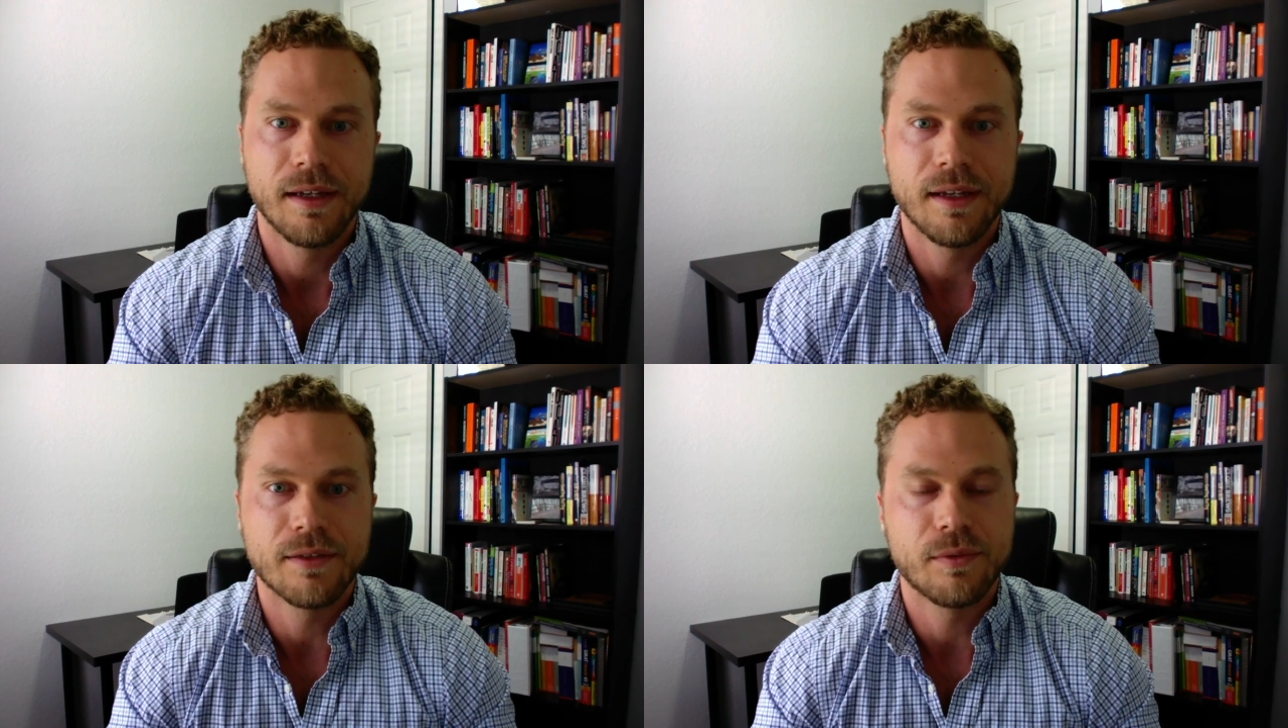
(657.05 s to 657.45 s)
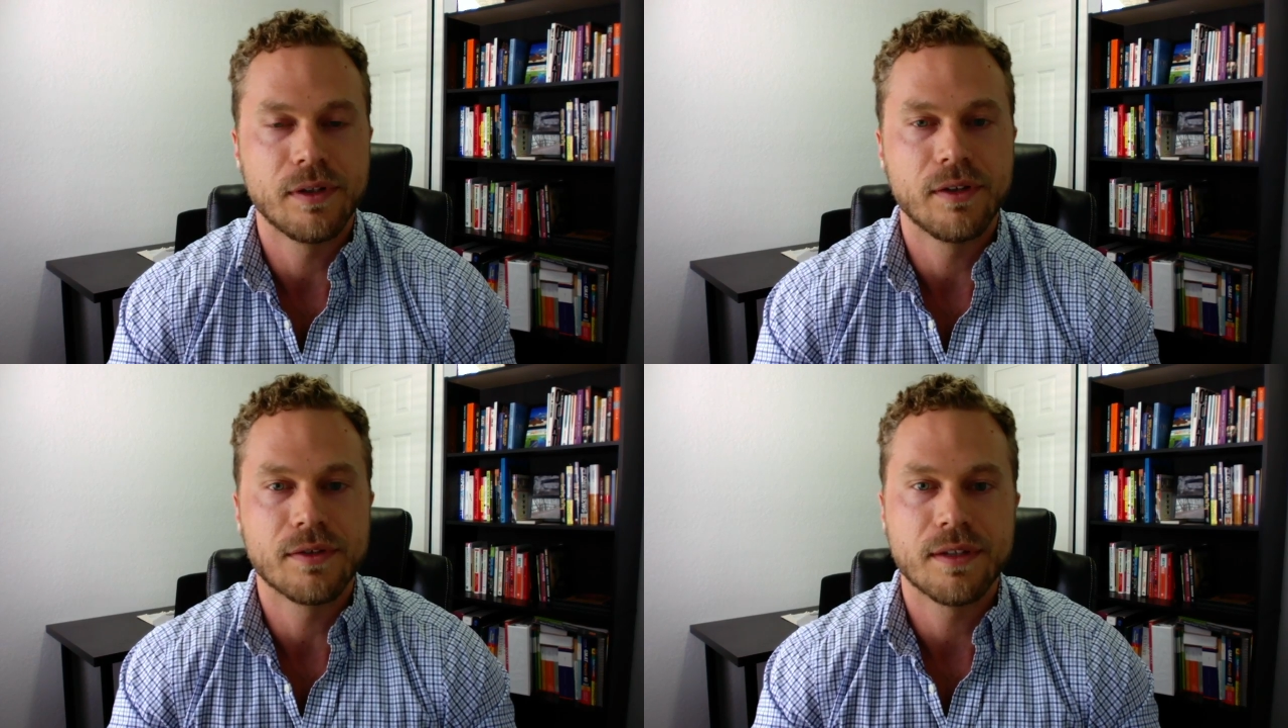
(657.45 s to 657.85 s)
it's
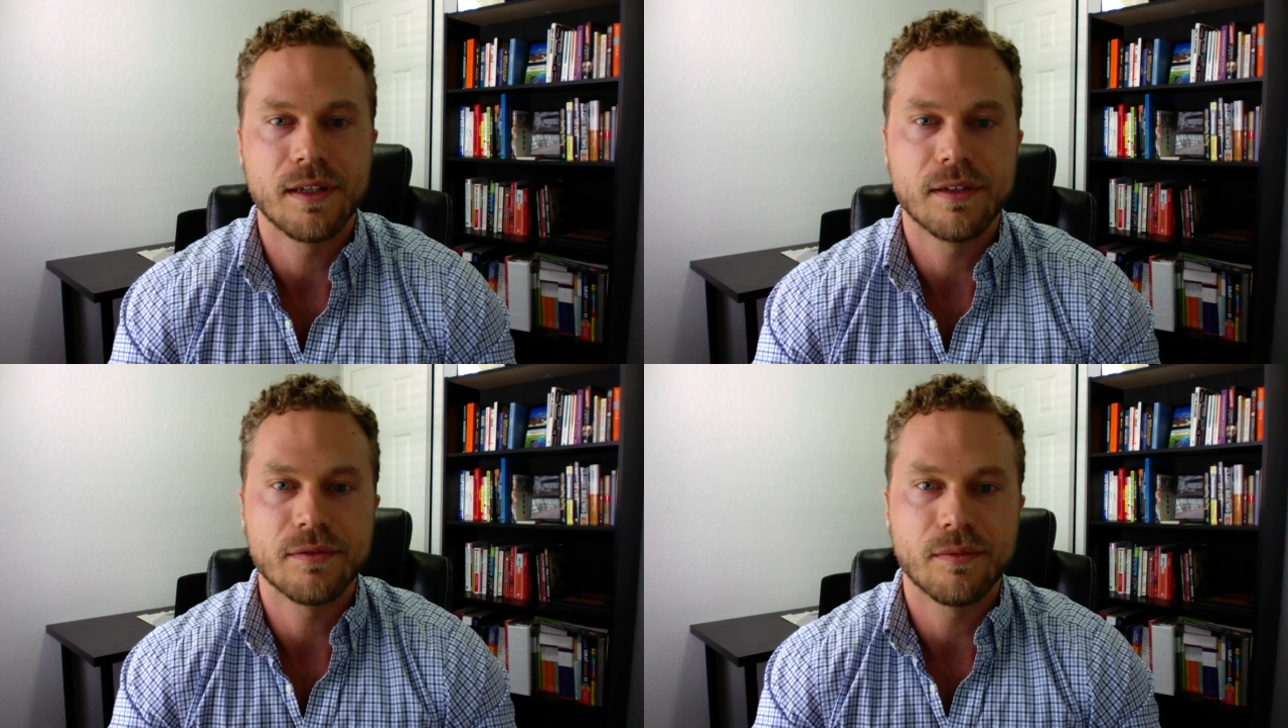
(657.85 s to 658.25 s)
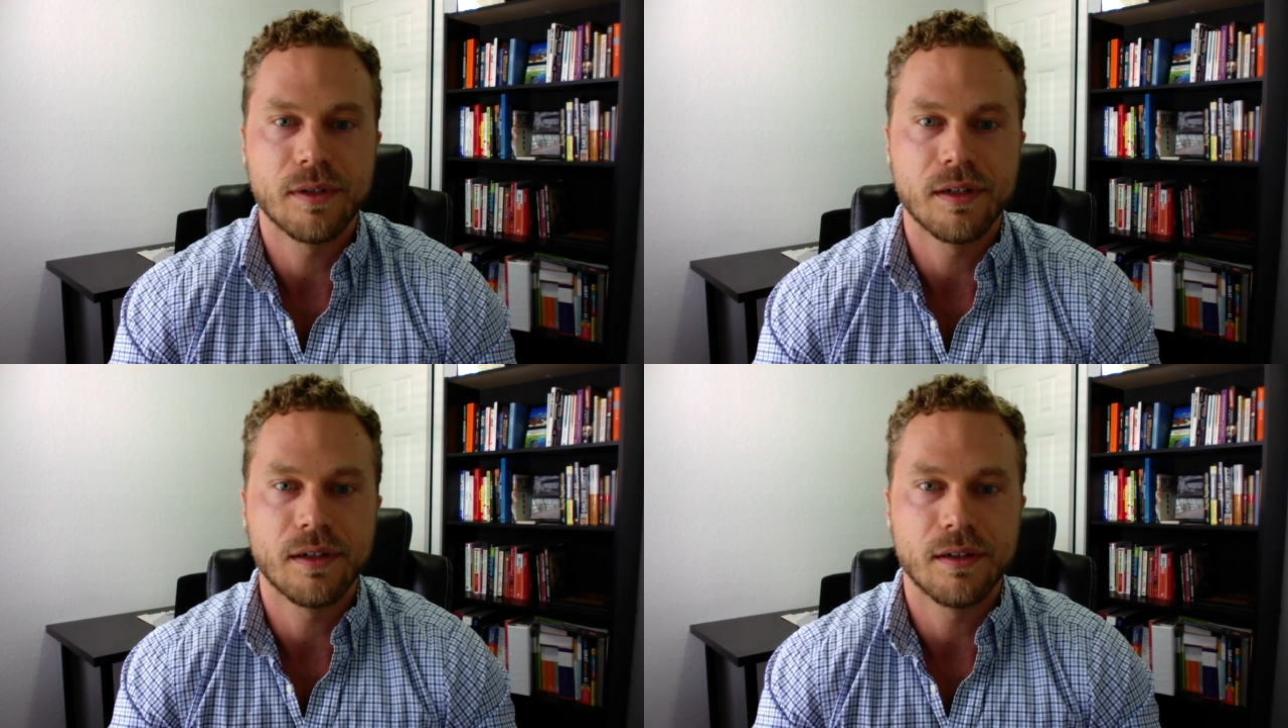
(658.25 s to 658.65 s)
one of those things
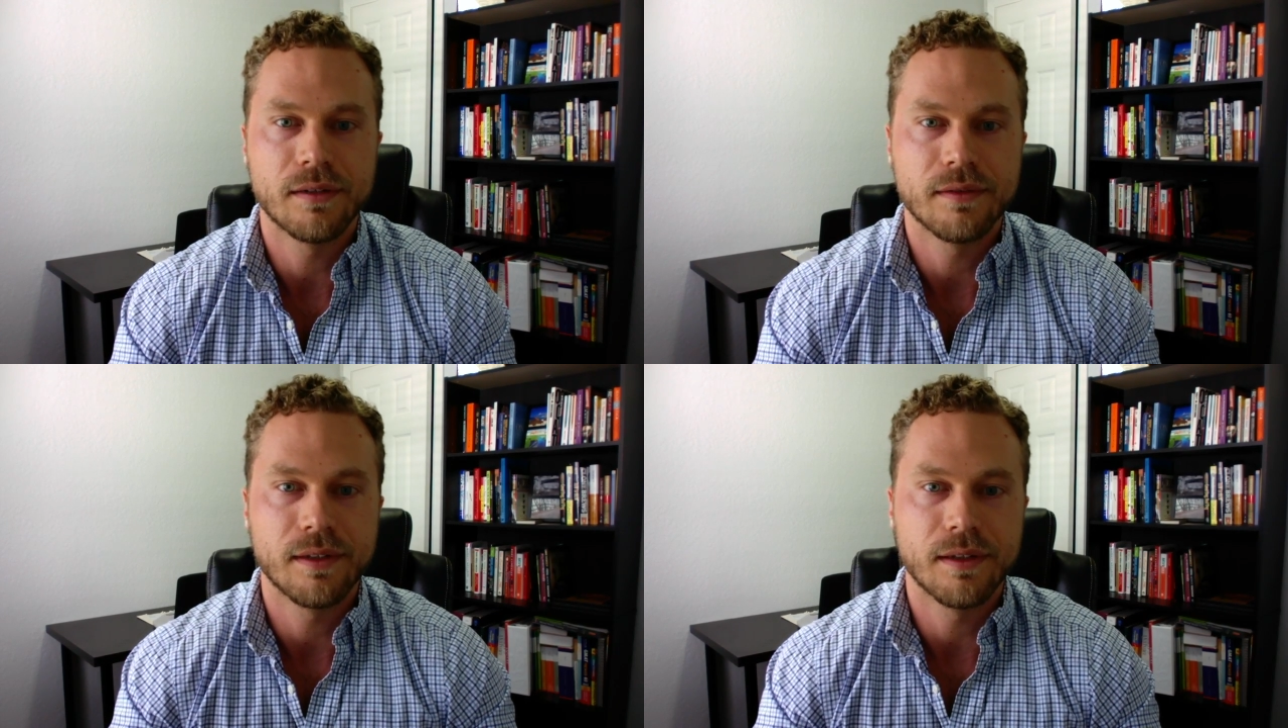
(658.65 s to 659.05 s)
where